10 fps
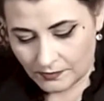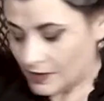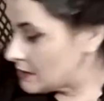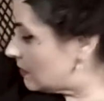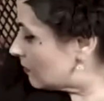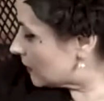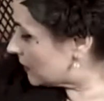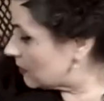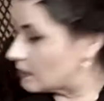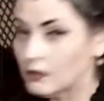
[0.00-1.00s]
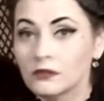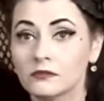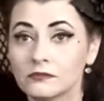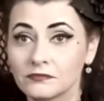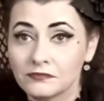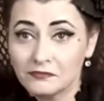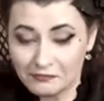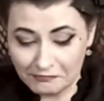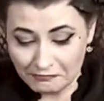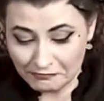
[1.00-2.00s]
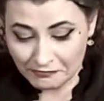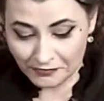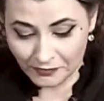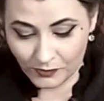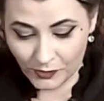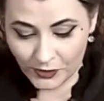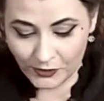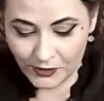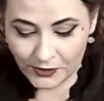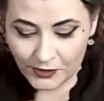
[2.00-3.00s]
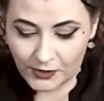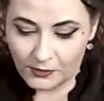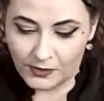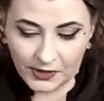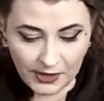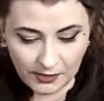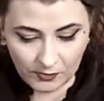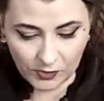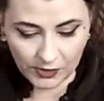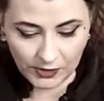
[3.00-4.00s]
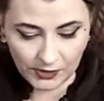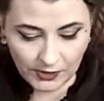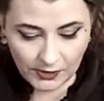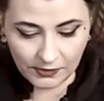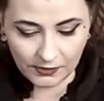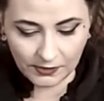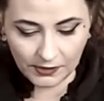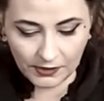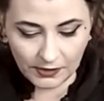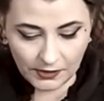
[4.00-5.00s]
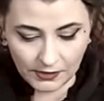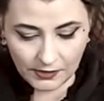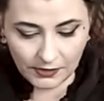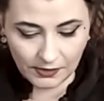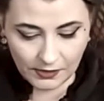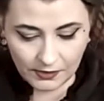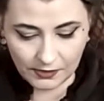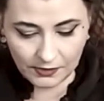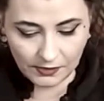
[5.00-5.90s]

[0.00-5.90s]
that's not working at all. We're going to go with Aunt Morgana, and